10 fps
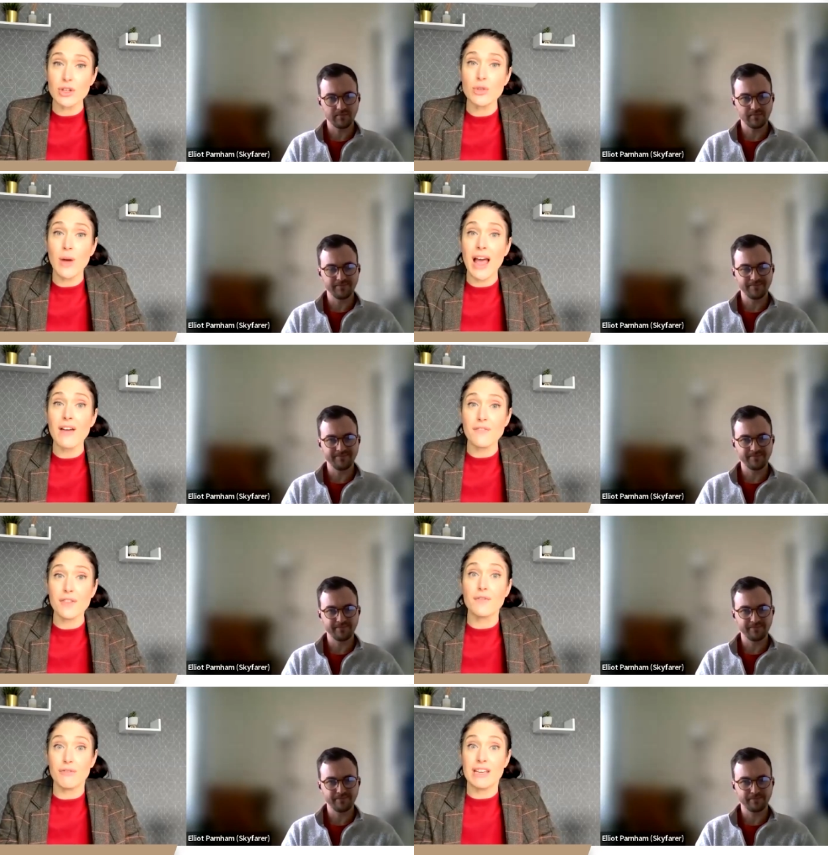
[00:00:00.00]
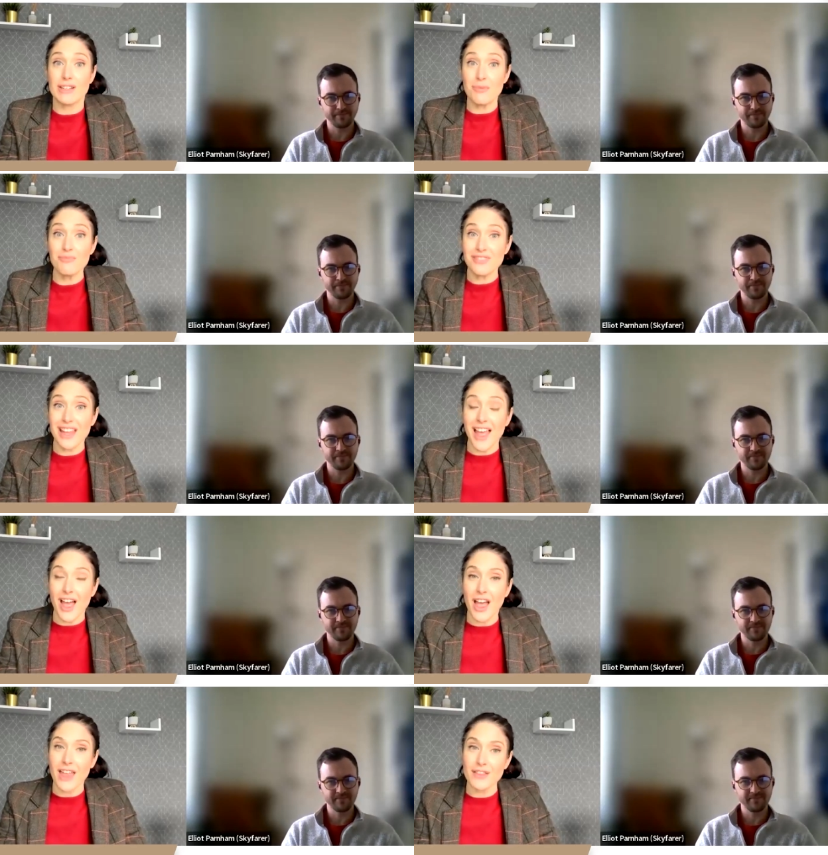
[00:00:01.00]
Speaker 1: that you have the freedom
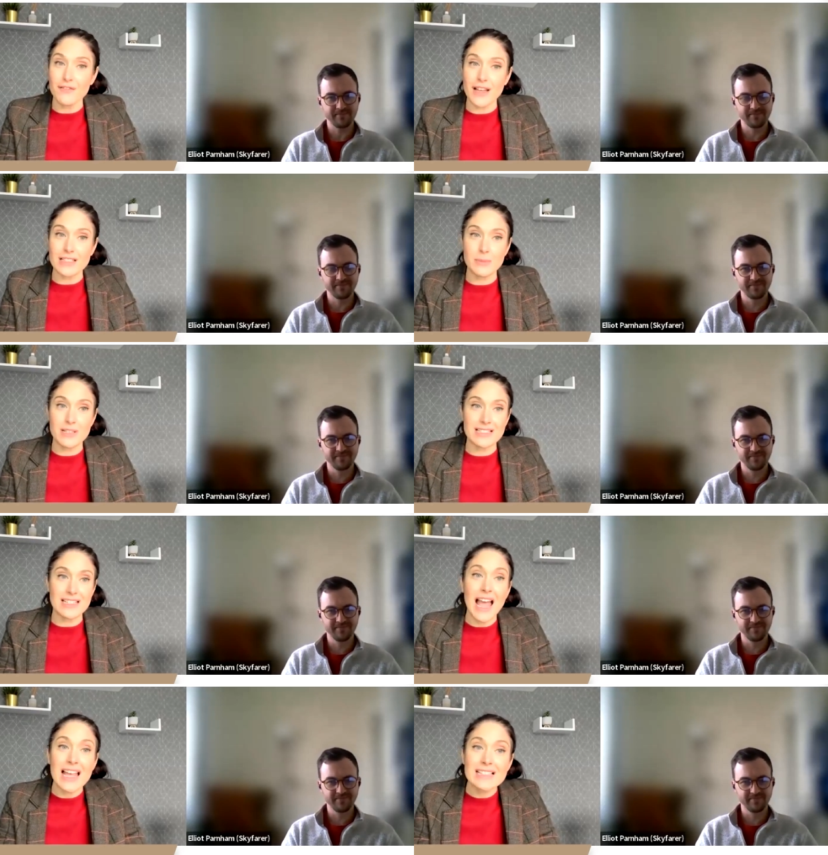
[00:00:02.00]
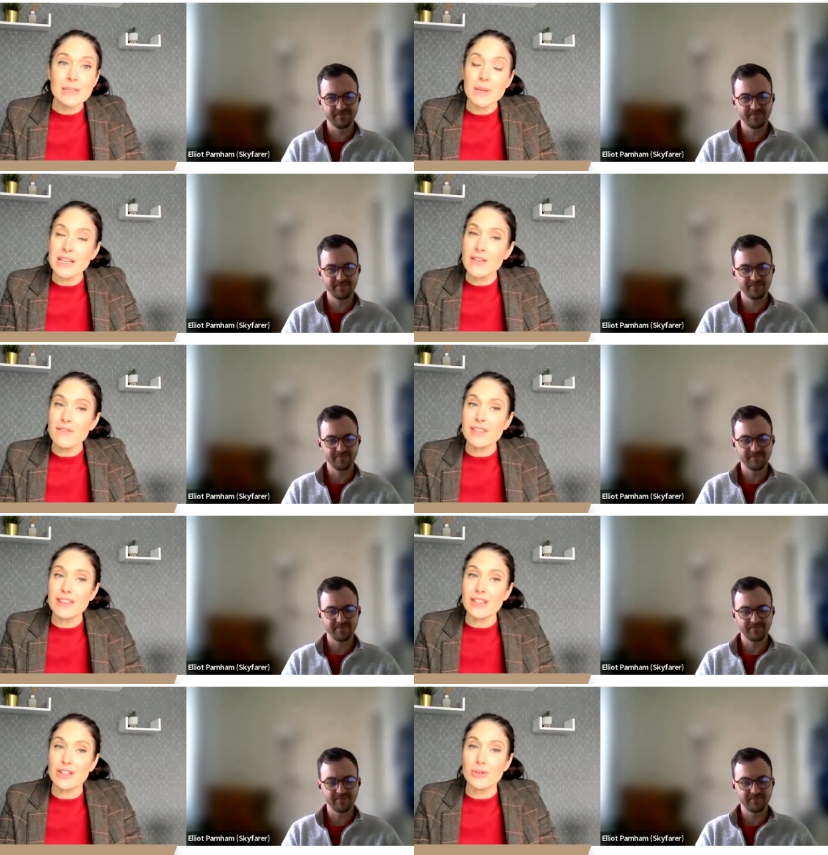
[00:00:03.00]
and the flexibility, has it been
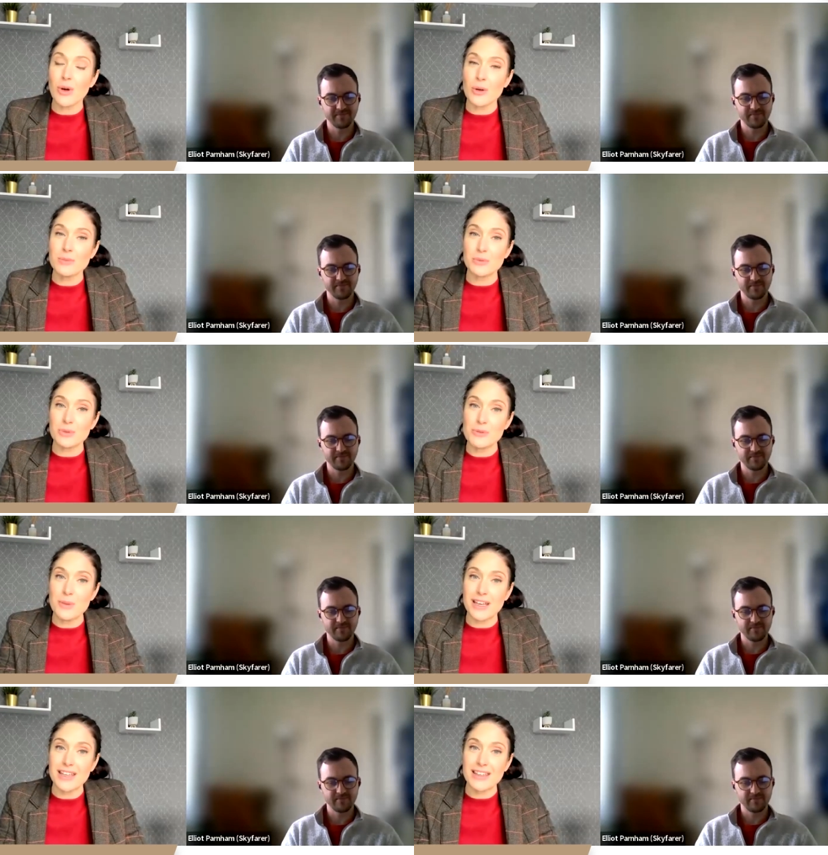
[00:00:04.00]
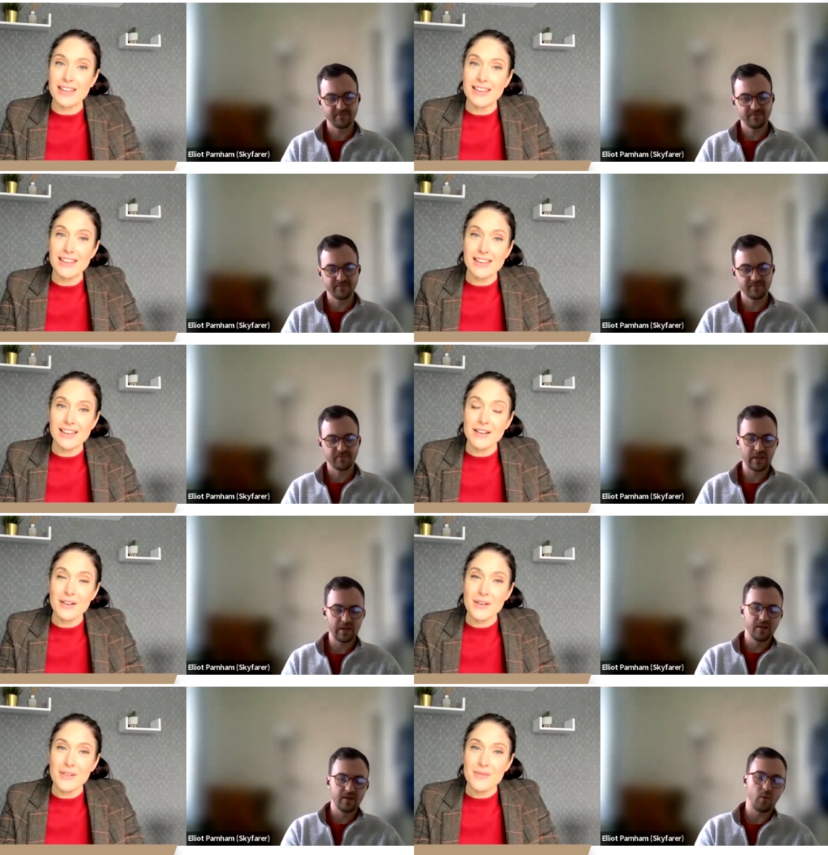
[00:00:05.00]
everything that you hoped it would be?
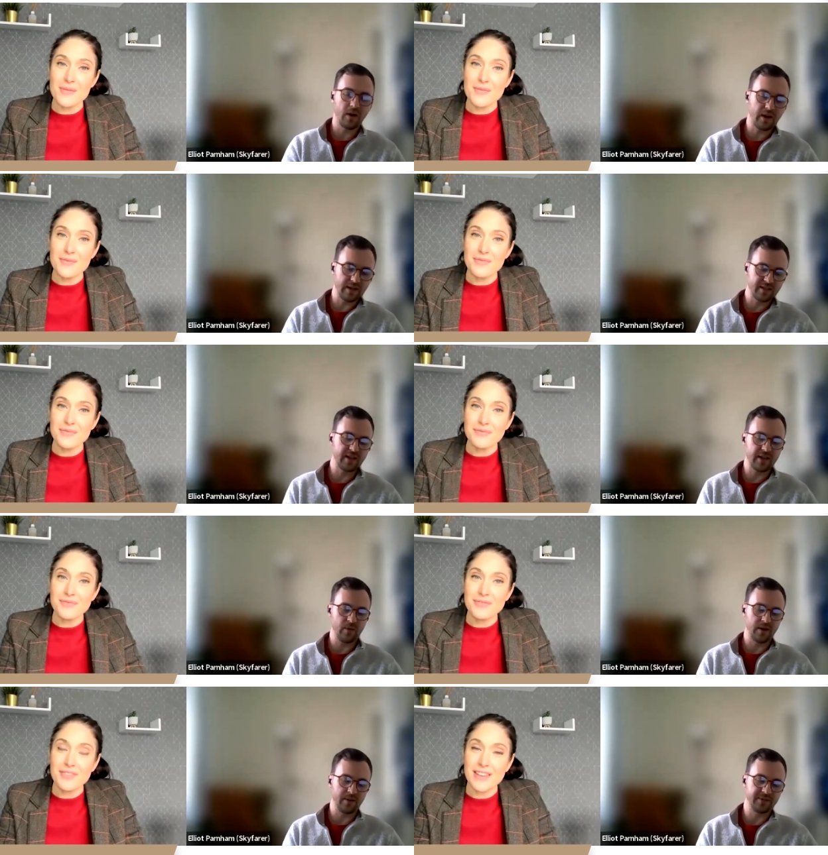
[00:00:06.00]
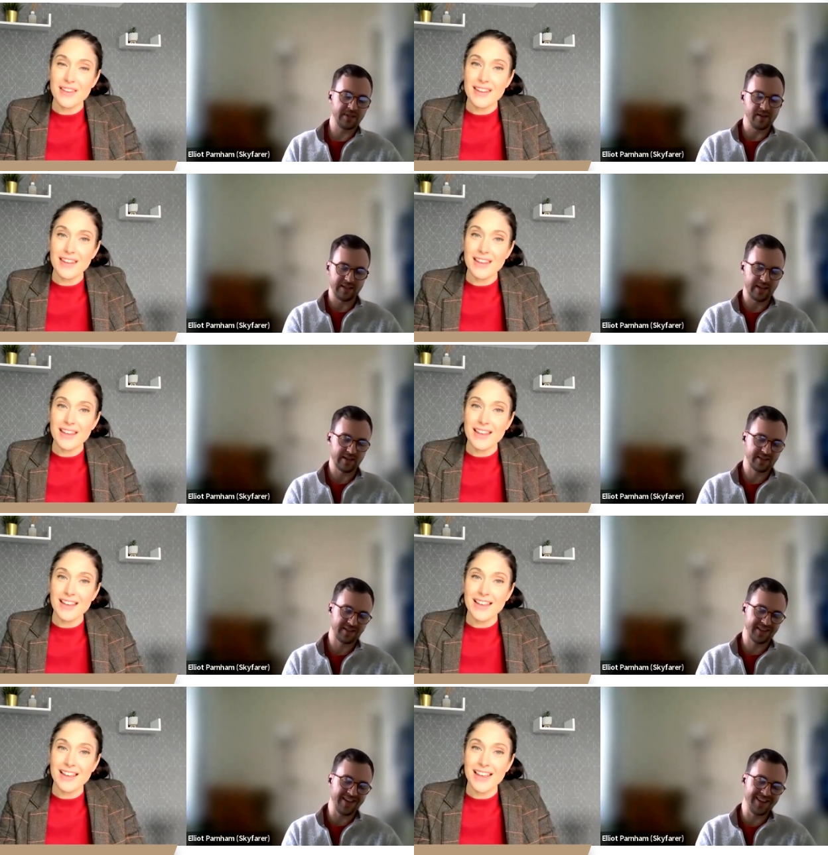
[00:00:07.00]
Speaker 2: Well, I say that while I'm sat at a desk,
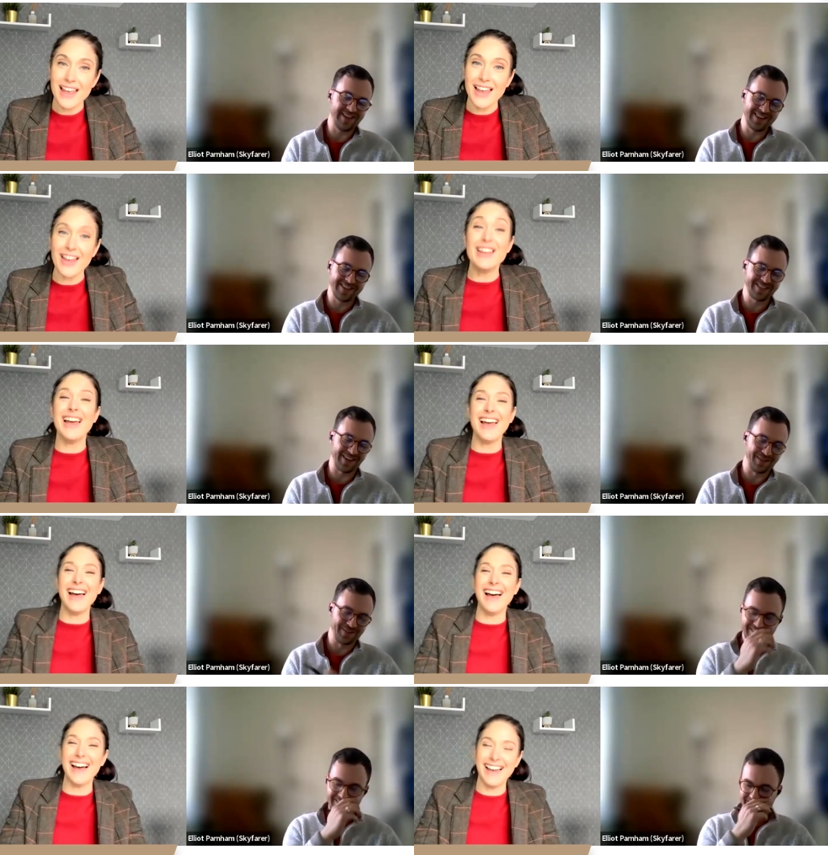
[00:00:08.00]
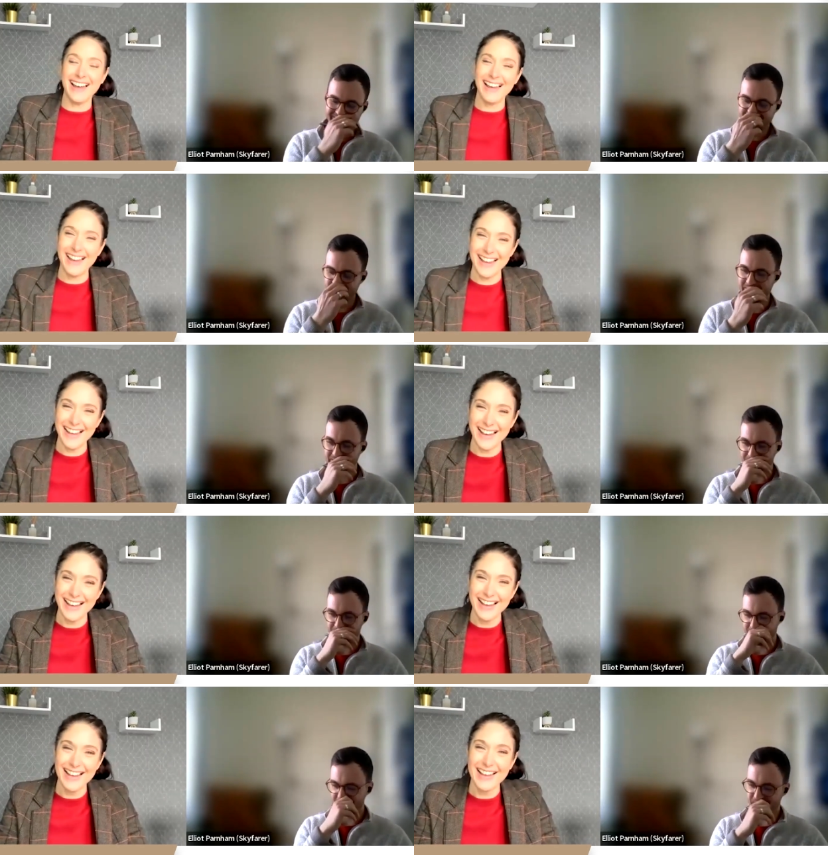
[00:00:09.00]
so the
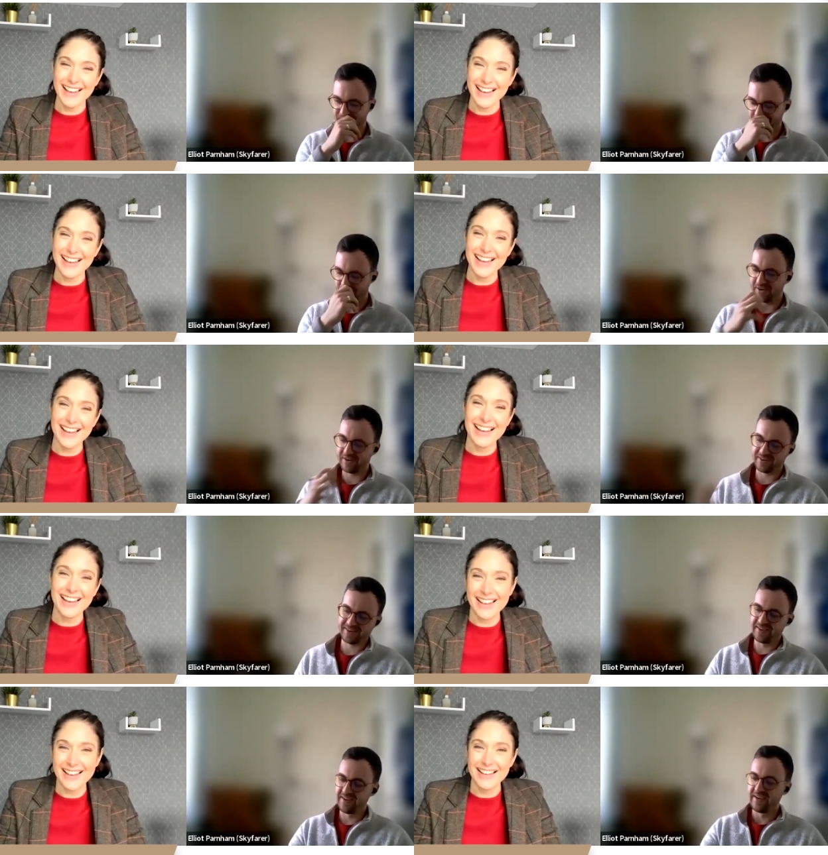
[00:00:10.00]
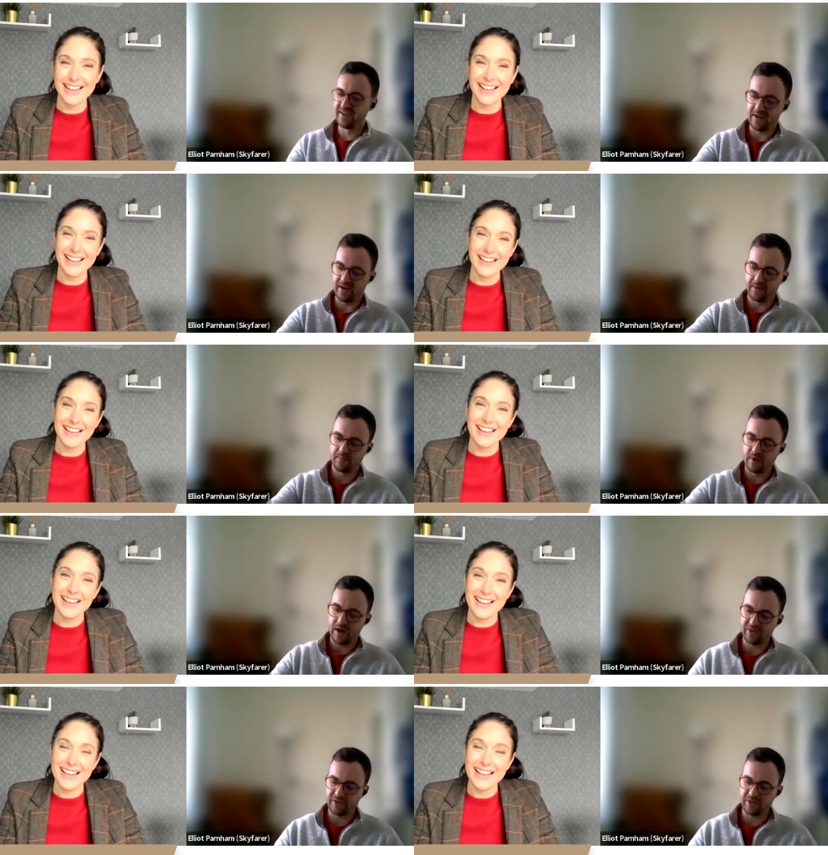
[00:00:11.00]
metaphor doesn't really work. Um, I